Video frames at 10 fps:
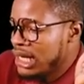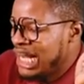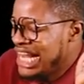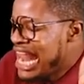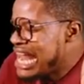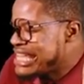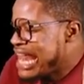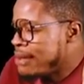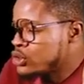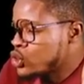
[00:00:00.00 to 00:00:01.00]
Let
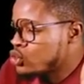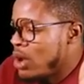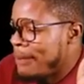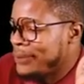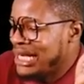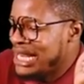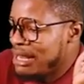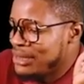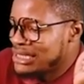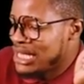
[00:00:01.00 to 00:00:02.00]
them swap, let them